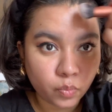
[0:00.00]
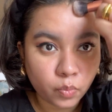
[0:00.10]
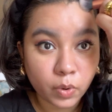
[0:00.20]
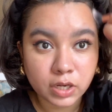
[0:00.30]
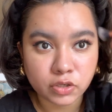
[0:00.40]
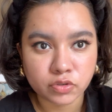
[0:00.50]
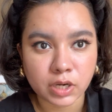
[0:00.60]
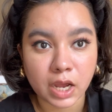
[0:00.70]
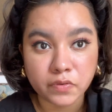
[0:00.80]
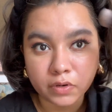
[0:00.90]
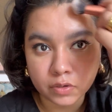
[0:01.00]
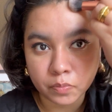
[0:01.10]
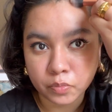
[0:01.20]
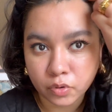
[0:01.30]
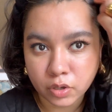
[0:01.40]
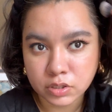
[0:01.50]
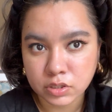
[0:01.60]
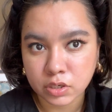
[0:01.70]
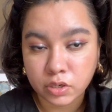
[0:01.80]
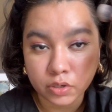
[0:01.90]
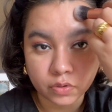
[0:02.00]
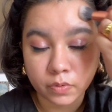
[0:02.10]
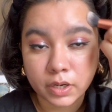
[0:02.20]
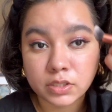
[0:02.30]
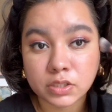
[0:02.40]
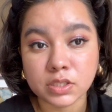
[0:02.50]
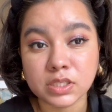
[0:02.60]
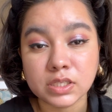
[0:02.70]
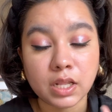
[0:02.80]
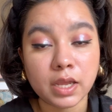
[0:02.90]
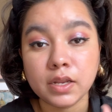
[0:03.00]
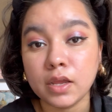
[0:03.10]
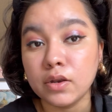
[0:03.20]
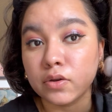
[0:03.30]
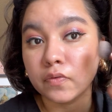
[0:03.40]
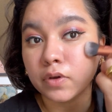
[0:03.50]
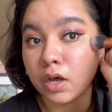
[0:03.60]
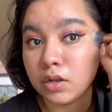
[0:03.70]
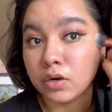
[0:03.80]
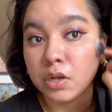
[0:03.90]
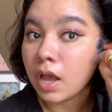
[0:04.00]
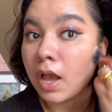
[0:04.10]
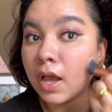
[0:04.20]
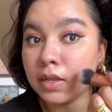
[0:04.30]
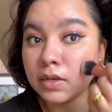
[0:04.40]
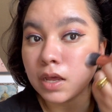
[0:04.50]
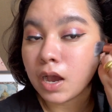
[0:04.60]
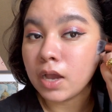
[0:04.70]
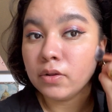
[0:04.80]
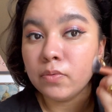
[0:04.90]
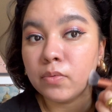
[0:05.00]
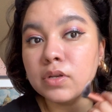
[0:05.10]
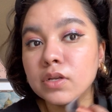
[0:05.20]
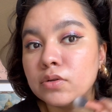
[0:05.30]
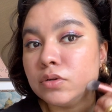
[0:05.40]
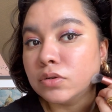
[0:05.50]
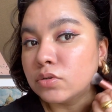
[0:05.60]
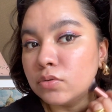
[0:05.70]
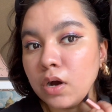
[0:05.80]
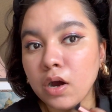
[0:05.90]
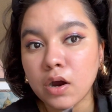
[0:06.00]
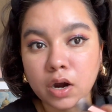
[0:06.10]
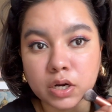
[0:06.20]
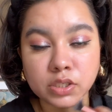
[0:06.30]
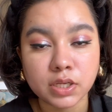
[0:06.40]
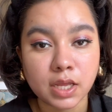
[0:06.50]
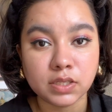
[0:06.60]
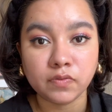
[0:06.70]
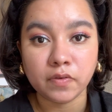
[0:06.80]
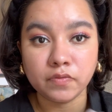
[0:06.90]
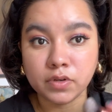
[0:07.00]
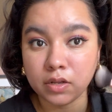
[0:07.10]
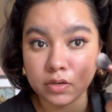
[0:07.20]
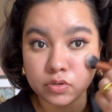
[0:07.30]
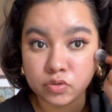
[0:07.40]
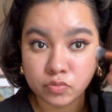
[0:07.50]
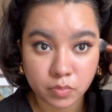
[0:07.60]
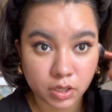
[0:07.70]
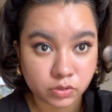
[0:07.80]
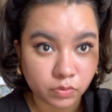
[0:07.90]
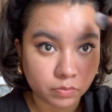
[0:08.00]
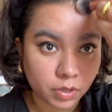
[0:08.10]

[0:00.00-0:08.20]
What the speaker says: well-traveled bronzed look, right? Just a slight hint of color, and I don't want it to look too harsh as if I've done too much with my